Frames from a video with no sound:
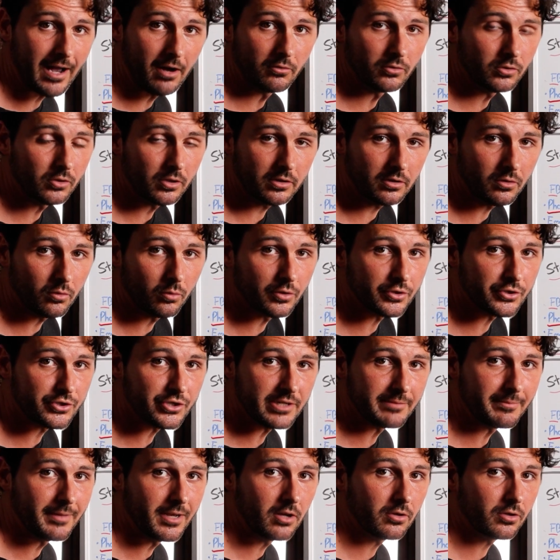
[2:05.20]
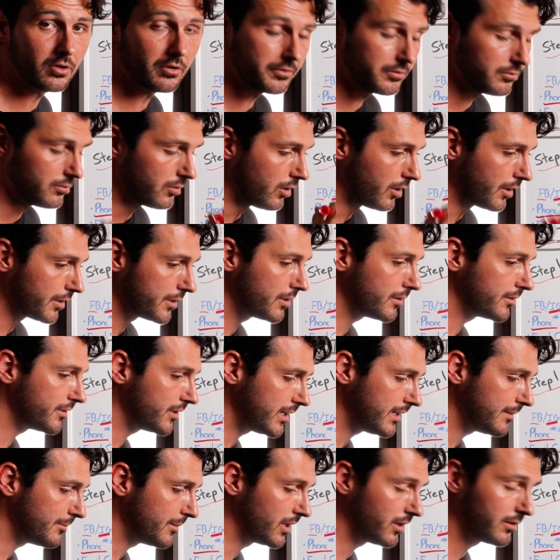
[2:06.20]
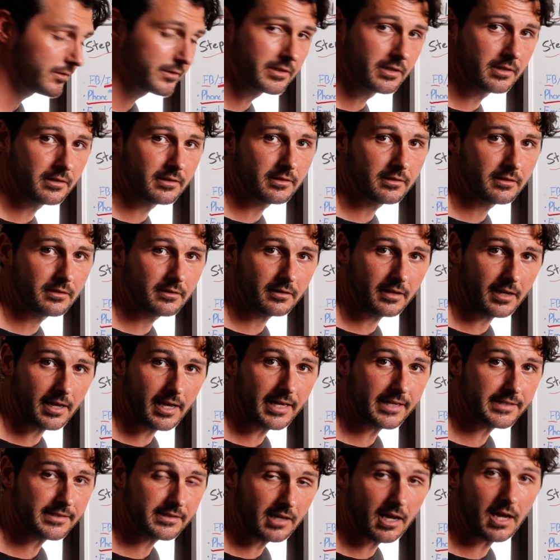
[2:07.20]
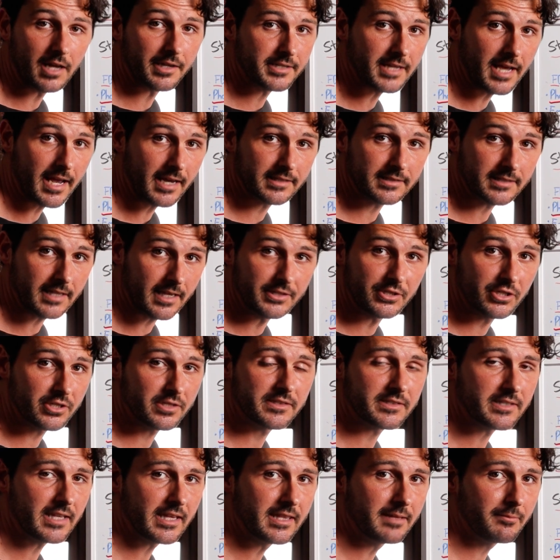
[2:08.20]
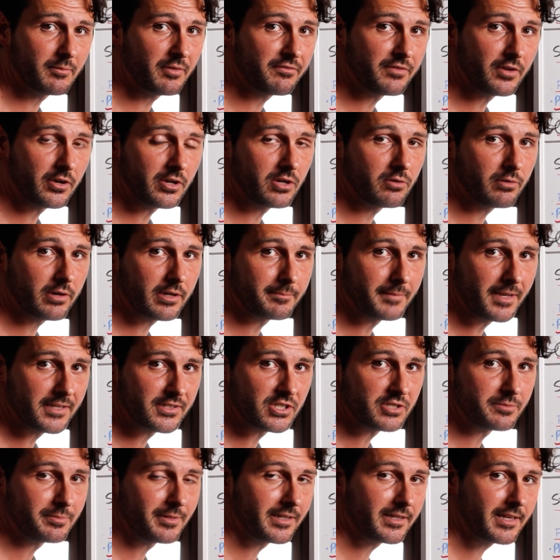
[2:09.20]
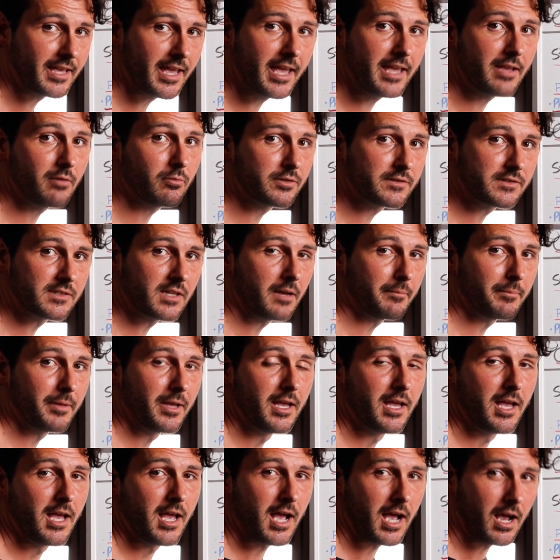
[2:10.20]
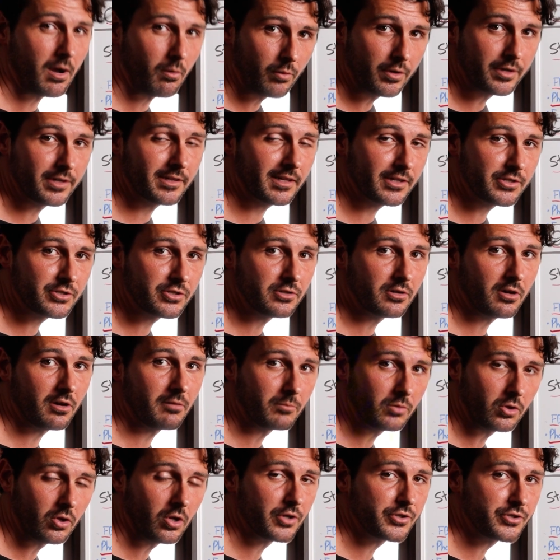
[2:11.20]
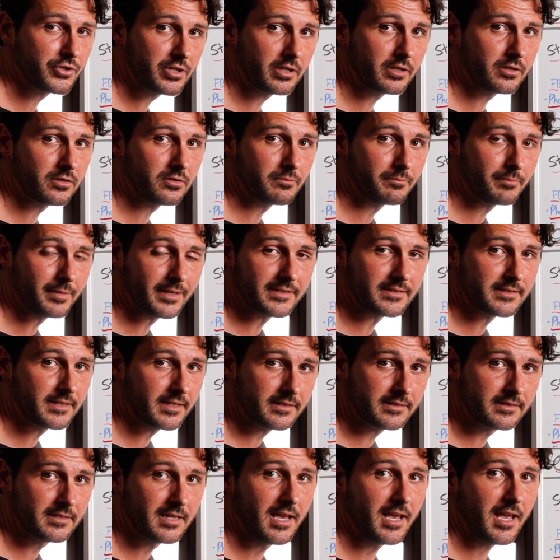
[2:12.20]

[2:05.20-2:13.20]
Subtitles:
Outlook or Gmail, go through all your emails as contacts and just send them a very quick message. Be like, hey, what's up? I wanted to let you know I'm launching a new business